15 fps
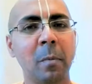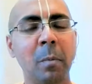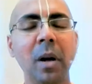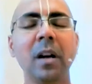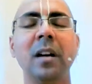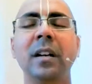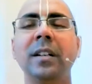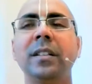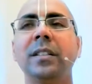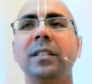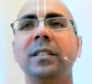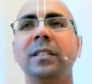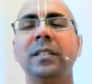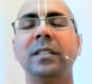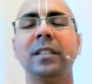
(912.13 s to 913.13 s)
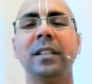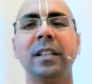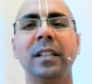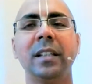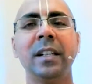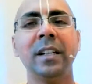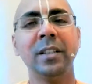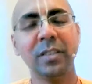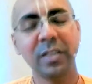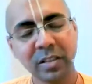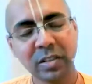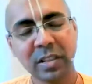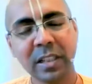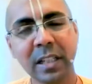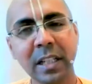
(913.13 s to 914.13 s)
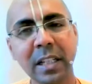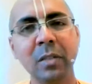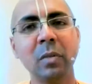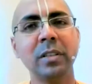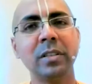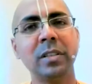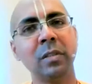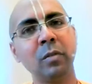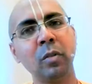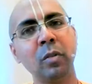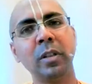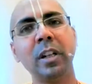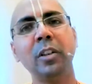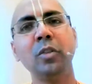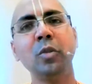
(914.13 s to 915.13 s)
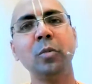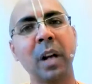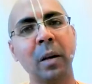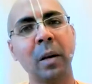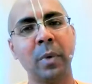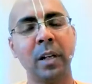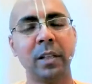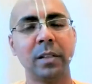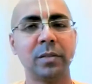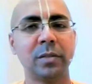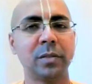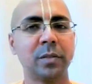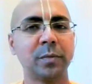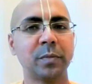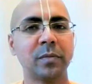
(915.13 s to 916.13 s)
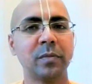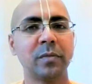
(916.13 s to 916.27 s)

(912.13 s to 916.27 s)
but interestingly, he was devoted to Brahmanas.